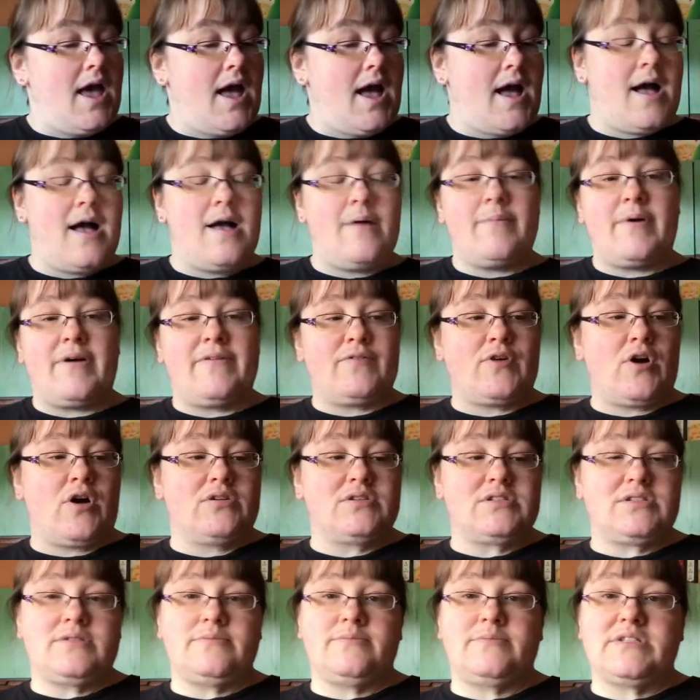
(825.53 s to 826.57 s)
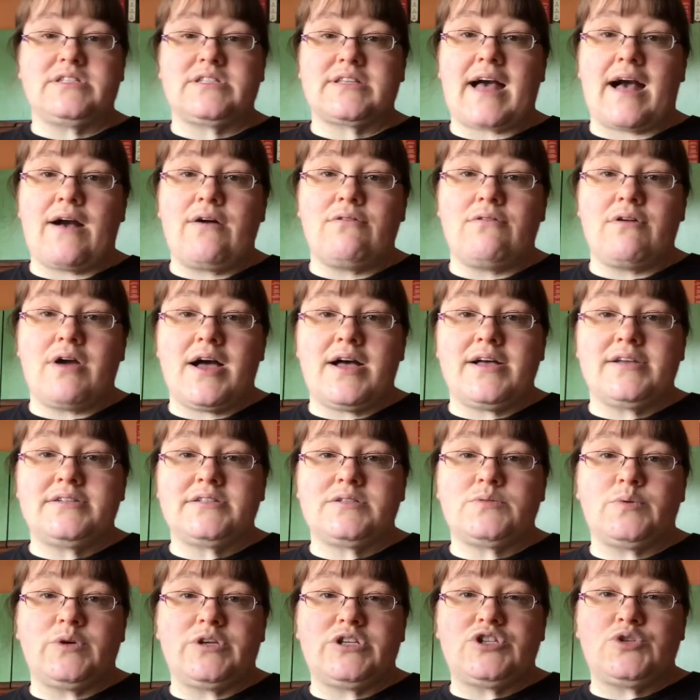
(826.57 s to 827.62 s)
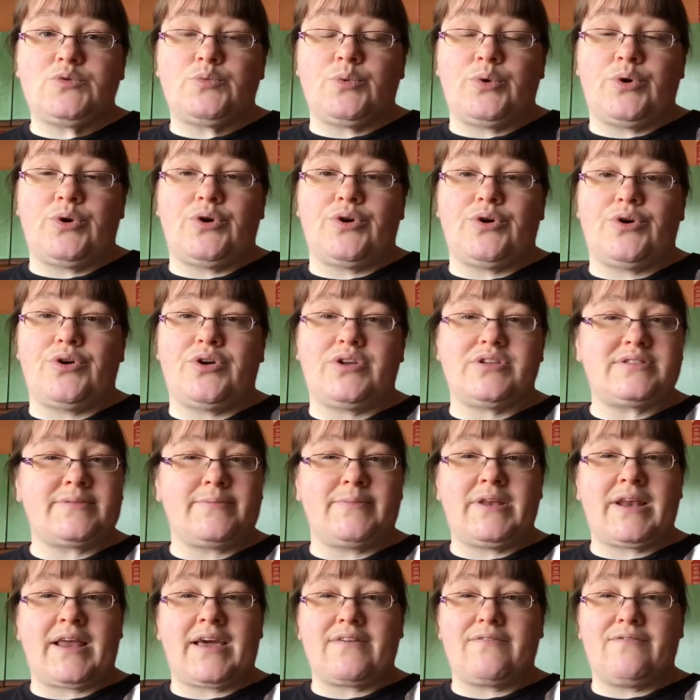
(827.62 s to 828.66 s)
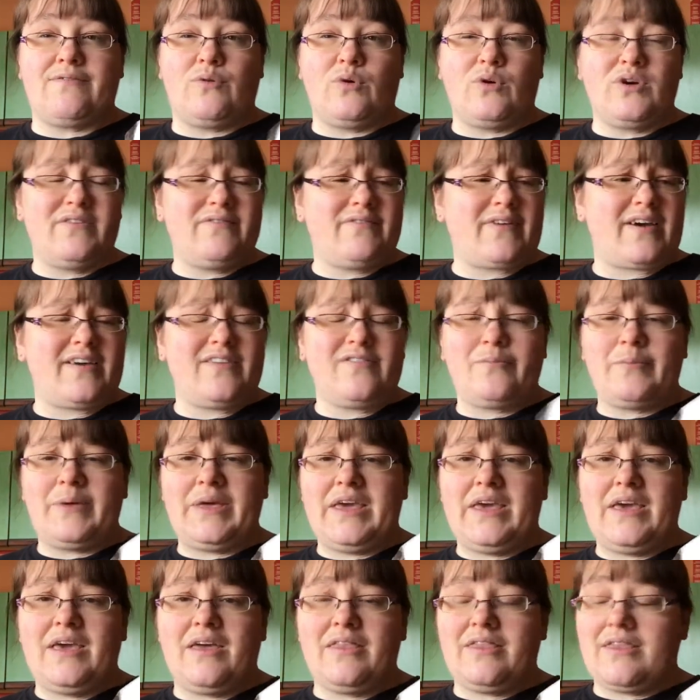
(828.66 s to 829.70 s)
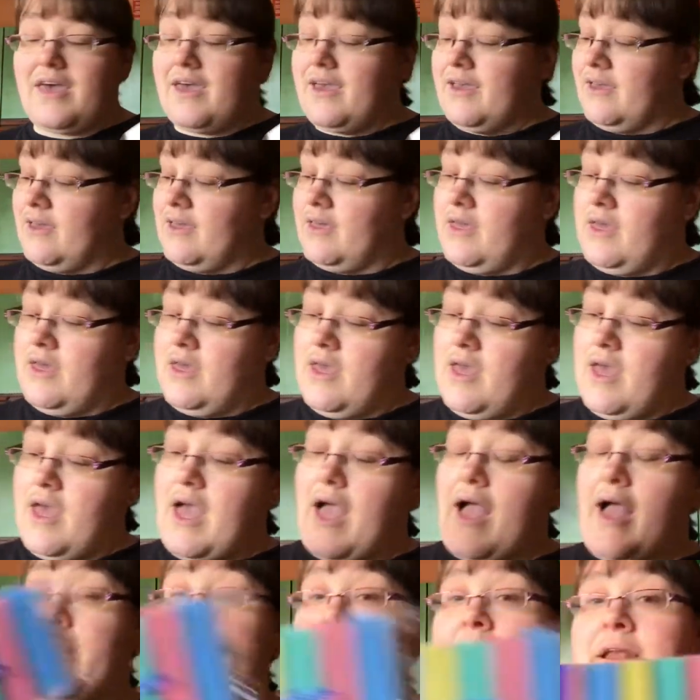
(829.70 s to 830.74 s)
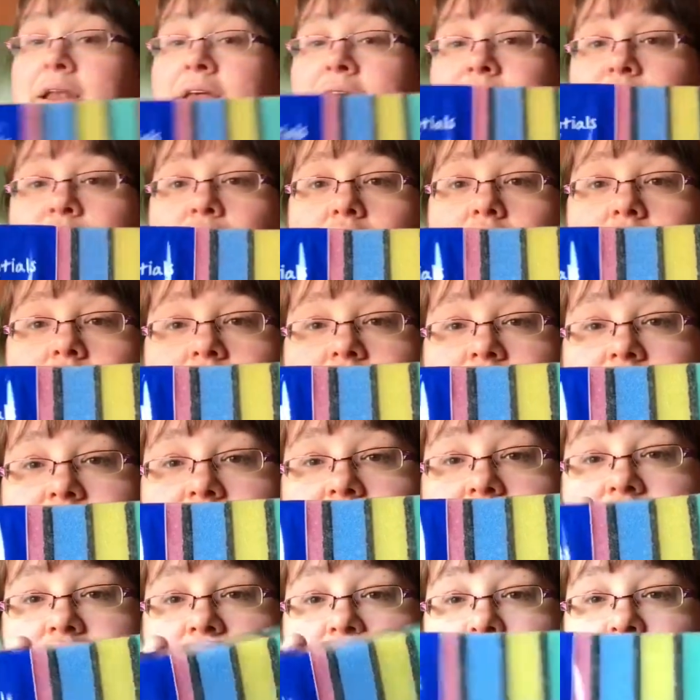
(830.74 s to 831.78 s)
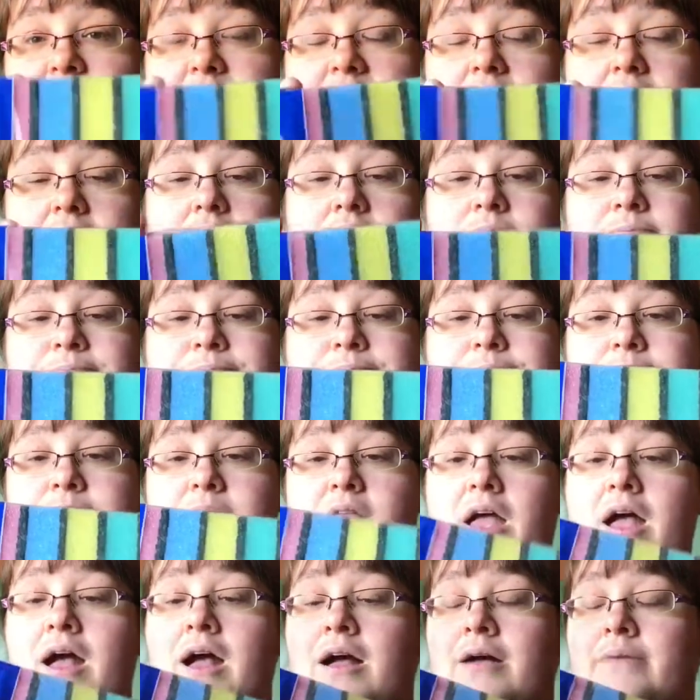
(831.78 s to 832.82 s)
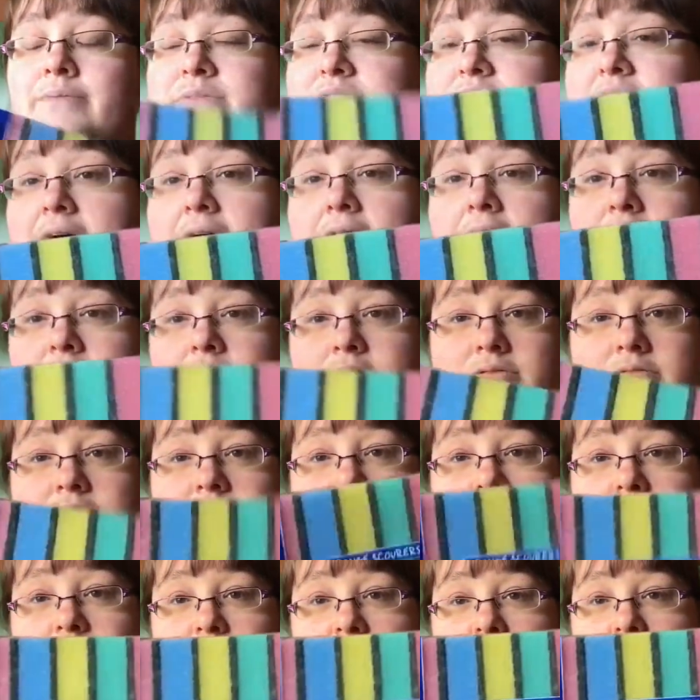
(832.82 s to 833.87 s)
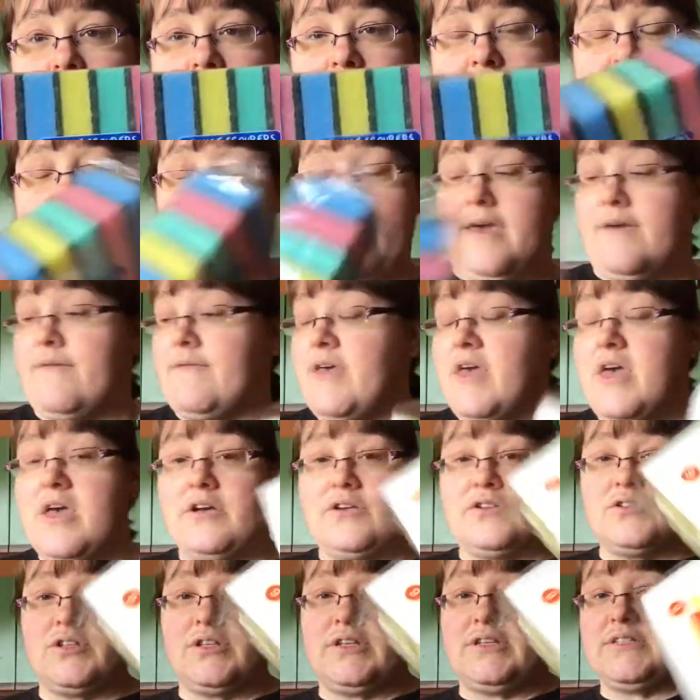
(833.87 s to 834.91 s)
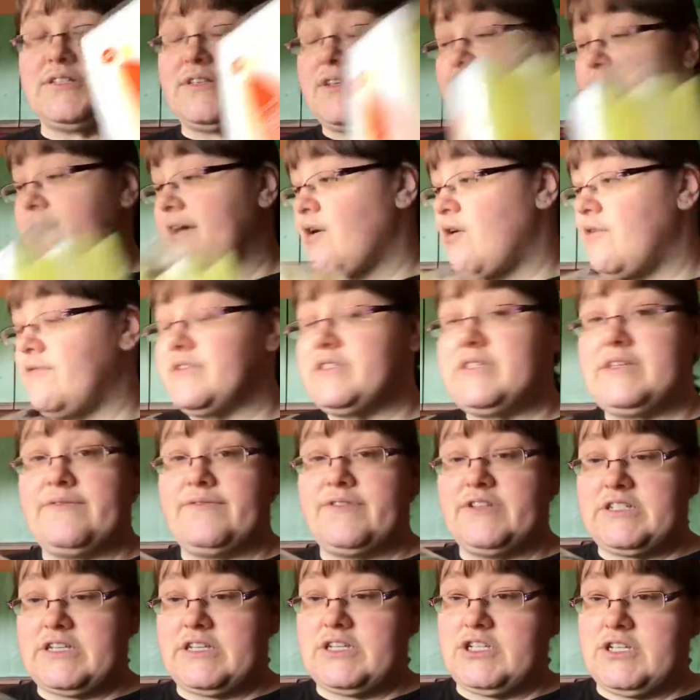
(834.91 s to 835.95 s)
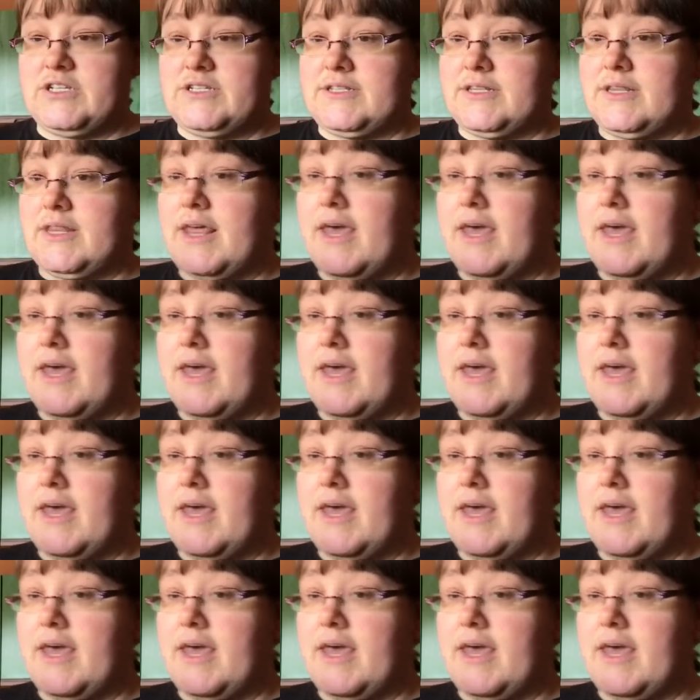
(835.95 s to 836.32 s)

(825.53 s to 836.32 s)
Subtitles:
I've got some scourers, which were something like 45p I think. And then I've got just the cheapy 10 there. So these are like obviously for dishes and